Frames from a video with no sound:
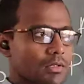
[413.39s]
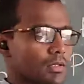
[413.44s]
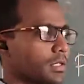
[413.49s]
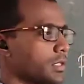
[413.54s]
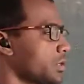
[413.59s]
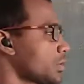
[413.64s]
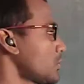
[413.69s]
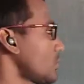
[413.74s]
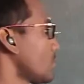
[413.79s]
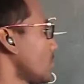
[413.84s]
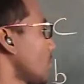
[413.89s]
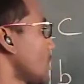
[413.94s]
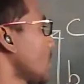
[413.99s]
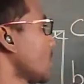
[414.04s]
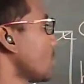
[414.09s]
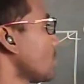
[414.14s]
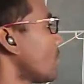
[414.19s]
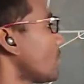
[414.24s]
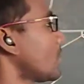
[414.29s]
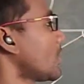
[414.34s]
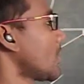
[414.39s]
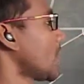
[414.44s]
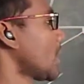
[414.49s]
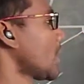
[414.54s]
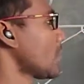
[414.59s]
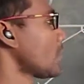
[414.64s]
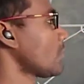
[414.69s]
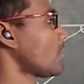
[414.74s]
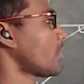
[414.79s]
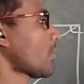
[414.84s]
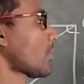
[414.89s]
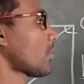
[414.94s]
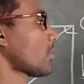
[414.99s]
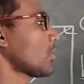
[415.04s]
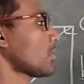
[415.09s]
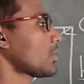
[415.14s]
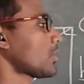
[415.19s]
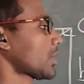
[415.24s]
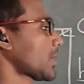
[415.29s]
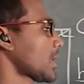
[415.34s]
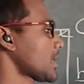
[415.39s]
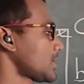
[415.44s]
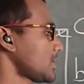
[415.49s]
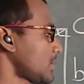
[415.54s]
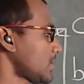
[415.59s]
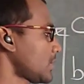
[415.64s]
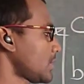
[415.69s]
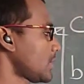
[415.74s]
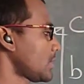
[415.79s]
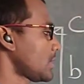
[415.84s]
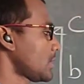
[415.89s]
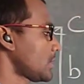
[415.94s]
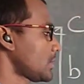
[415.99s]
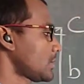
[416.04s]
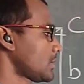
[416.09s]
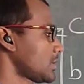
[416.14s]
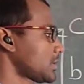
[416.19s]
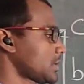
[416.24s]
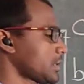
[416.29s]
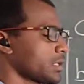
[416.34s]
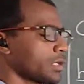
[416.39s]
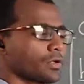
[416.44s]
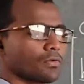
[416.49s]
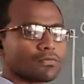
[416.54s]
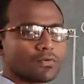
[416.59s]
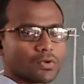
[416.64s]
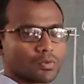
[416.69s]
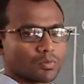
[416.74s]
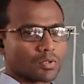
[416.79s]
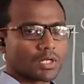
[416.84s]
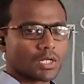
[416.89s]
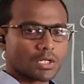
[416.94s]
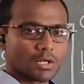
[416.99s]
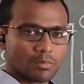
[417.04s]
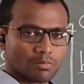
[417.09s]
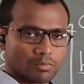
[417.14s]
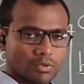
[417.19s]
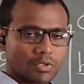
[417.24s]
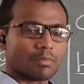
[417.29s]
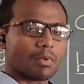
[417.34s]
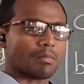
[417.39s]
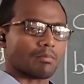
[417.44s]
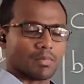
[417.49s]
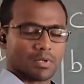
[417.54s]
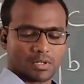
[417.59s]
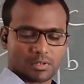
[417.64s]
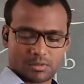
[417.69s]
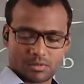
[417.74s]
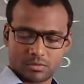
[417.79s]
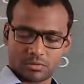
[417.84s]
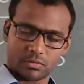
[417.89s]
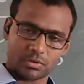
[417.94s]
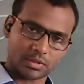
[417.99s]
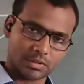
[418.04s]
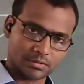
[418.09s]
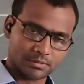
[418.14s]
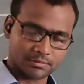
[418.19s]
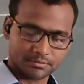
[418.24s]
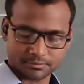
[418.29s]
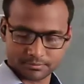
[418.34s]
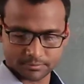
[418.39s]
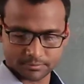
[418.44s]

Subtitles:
These two you already knew from lower class. This is a new formula you have to remember. Okay.